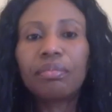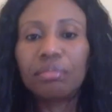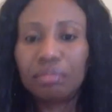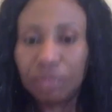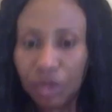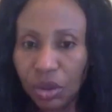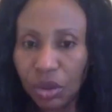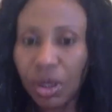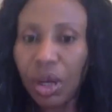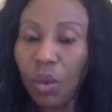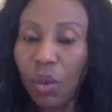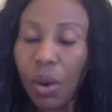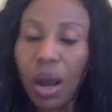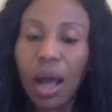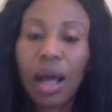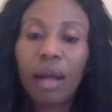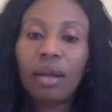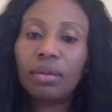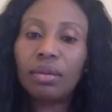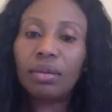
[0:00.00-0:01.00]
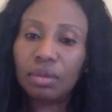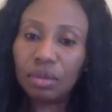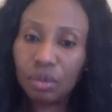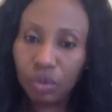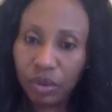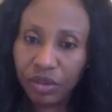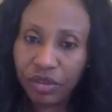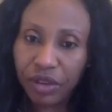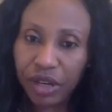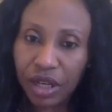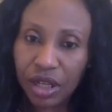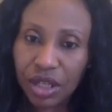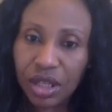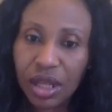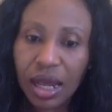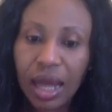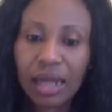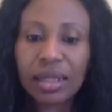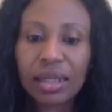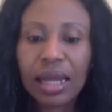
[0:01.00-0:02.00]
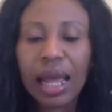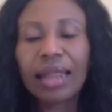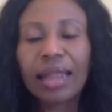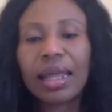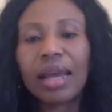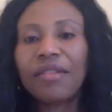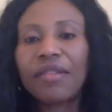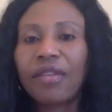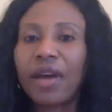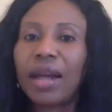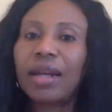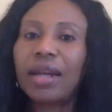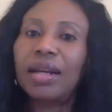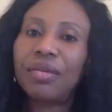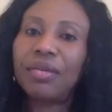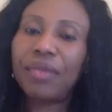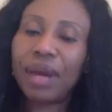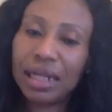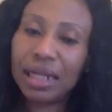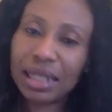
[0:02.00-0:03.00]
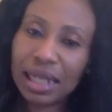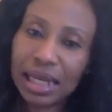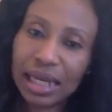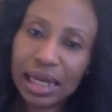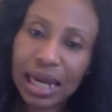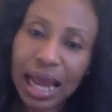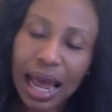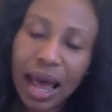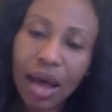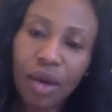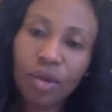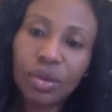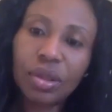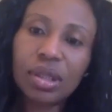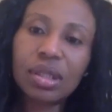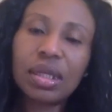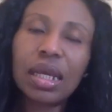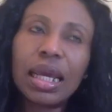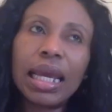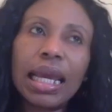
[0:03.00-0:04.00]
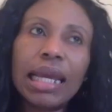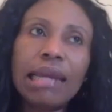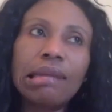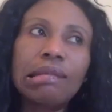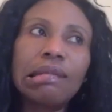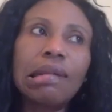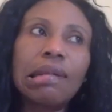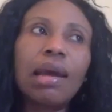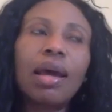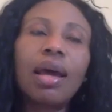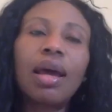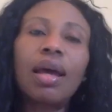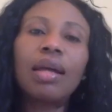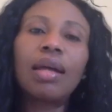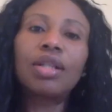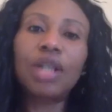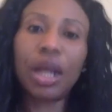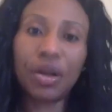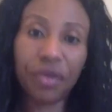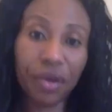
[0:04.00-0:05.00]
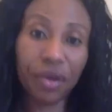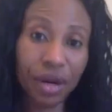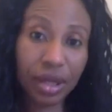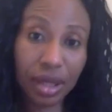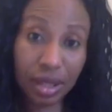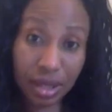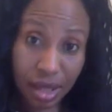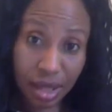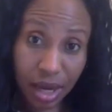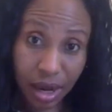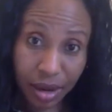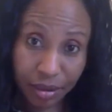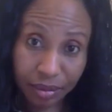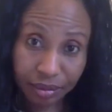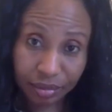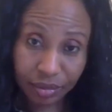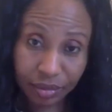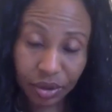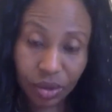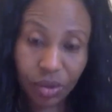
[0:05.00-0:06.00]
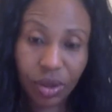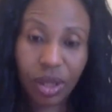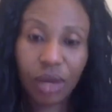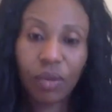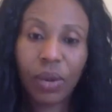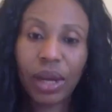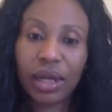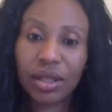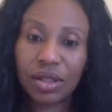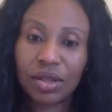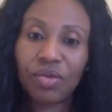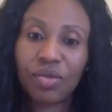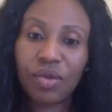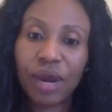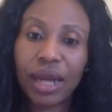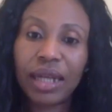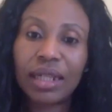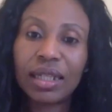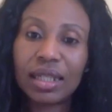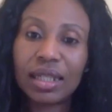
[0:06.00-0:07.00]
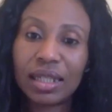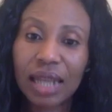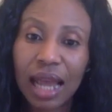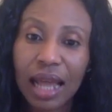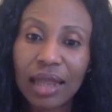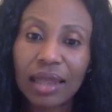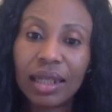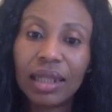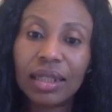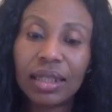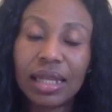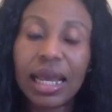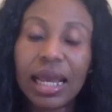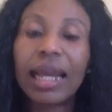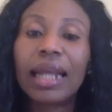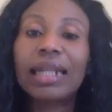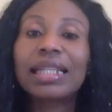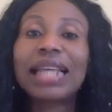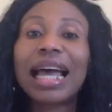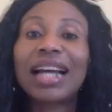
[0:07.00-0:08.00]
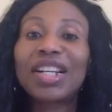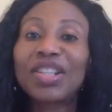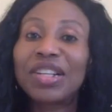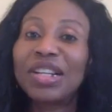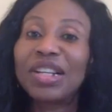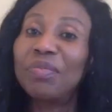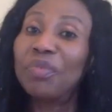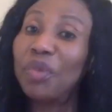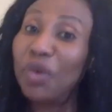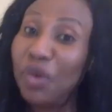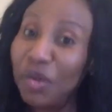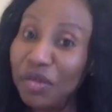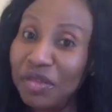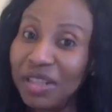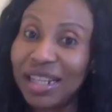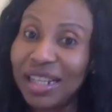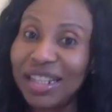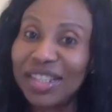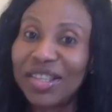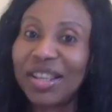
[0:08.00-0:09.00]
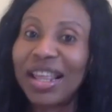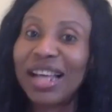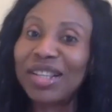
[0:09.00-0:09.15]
Took a while. We finished that, and then finally rented it out in January this year. So it went on rent, and the tenant actually moved in. So that's